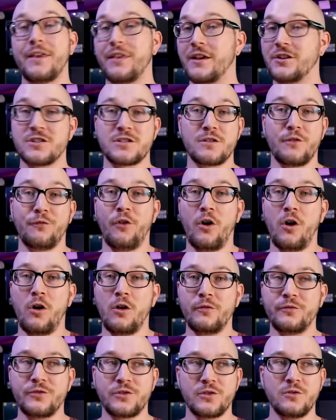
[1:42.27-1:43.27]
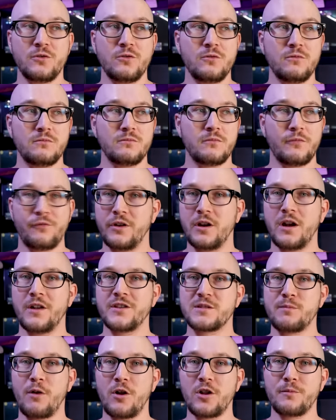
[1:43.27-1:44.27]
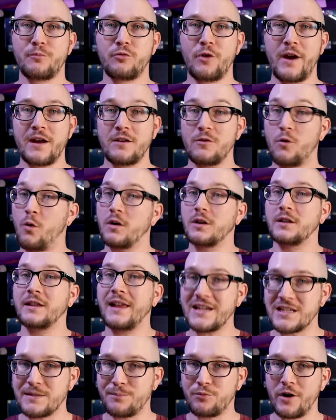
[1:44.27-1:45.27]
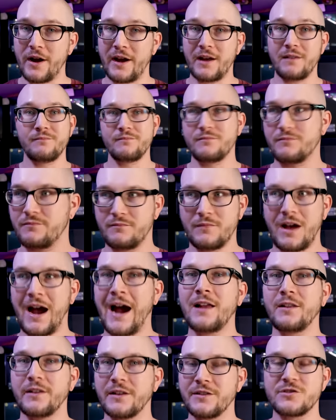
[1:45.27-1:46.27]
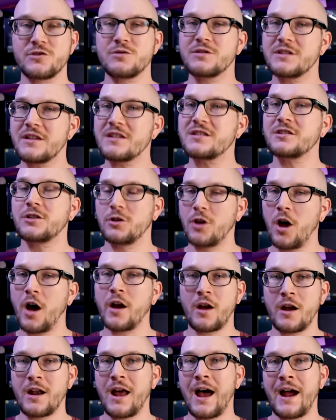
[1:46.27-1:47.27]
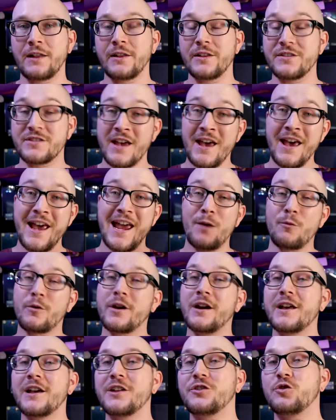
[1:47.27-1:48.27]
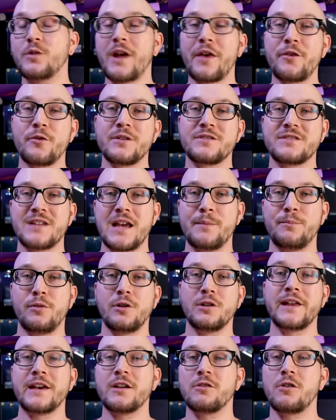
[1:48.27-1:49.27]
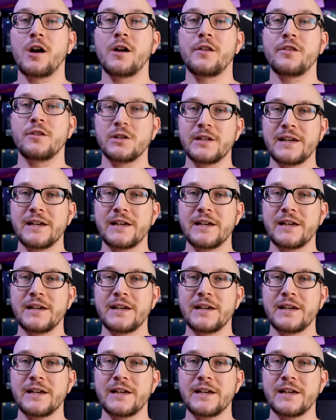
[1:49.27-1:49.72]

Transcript: they just evolve to feed on smaller prey or less prey islands. You see this a lot on islands, and we're gonna get to another example later on in the